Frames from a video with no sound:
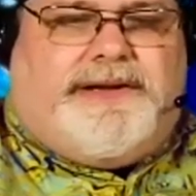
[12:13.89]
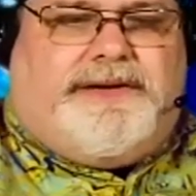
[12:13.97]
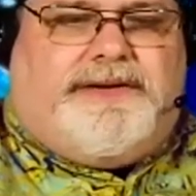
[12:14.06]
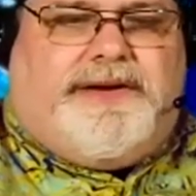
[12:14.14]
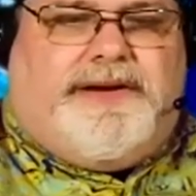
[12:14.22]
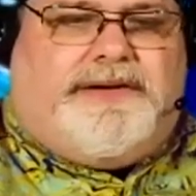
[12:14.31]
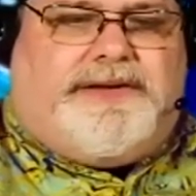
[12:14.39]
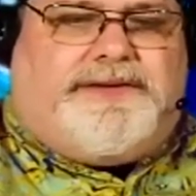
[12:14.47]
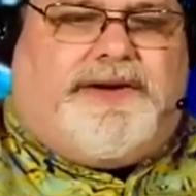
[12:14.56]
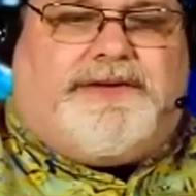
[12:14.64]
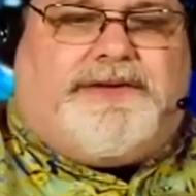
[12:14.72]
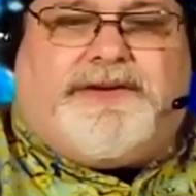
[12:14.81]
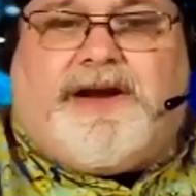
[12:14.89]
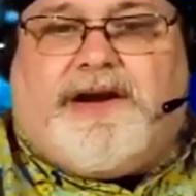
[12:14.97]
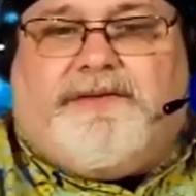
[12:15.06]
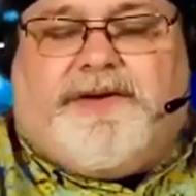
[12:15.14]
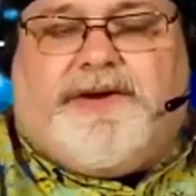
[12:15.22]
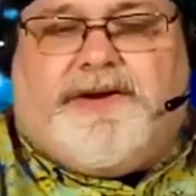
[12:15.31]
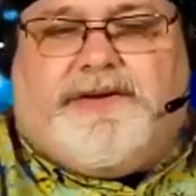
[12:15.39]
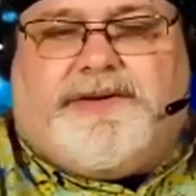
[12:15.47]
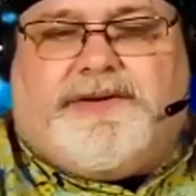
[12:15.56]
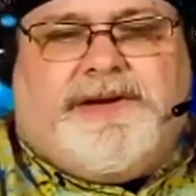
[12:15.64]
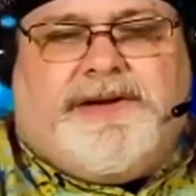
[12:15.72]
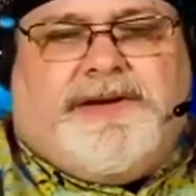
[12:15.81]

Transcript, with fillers: uh, you know, as far as photography goes,